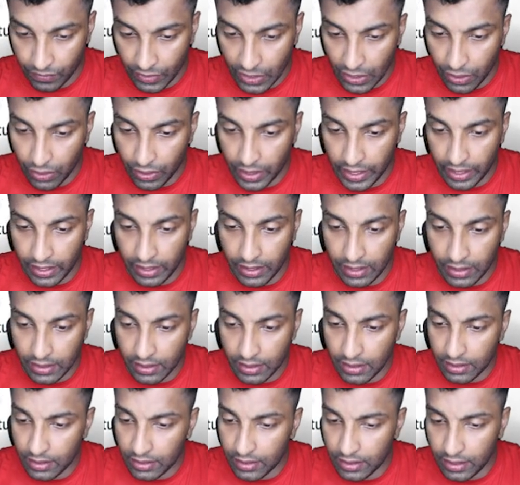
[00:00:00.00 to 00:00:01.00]
Okay,
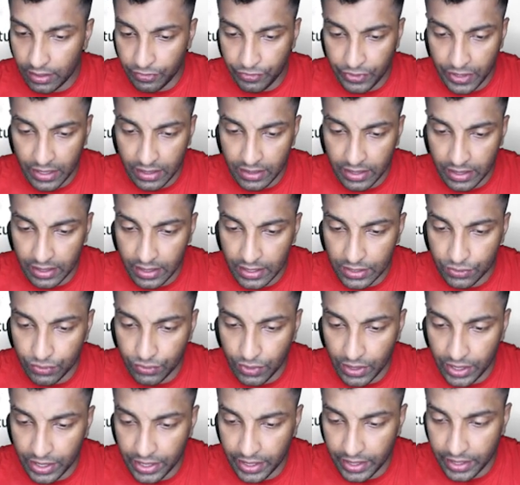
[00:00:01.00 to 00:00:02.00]
here different thing is
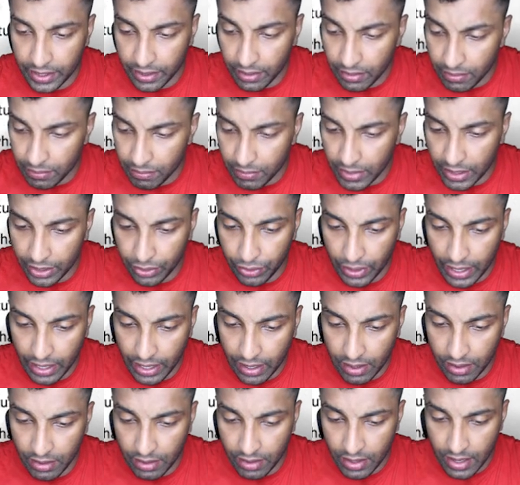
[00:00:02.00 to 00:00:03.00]
what written, but you
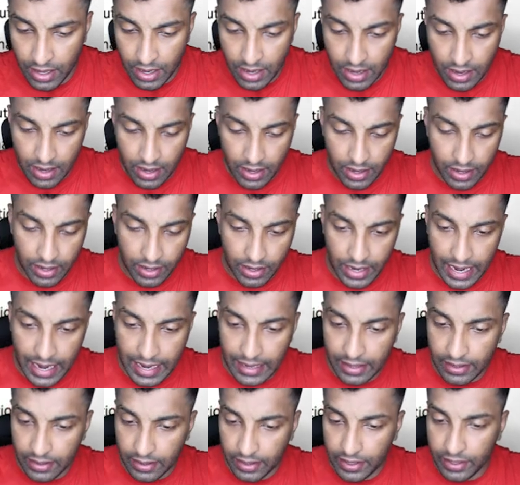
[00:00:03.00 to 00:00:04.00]
can
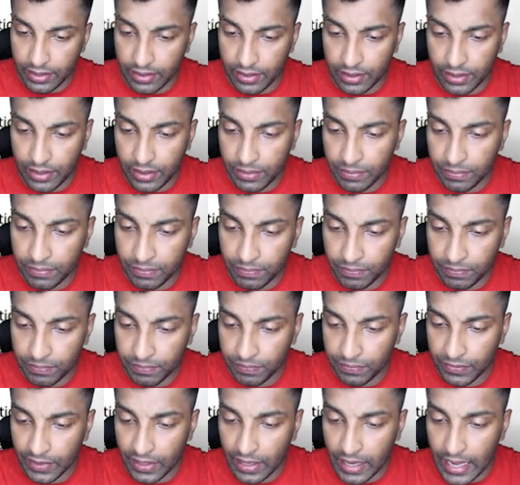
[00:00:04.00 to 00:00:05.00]
write here
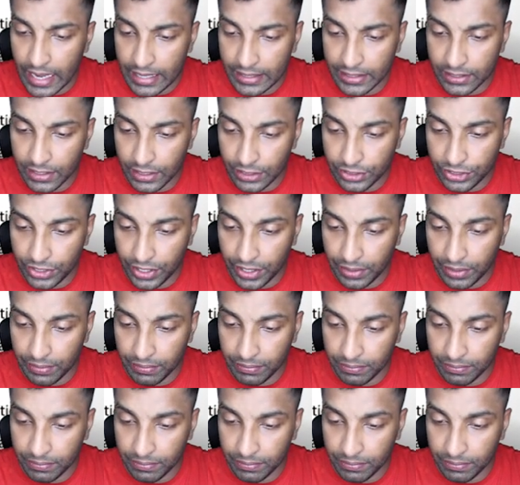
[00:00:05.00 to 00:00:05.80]
Article 3.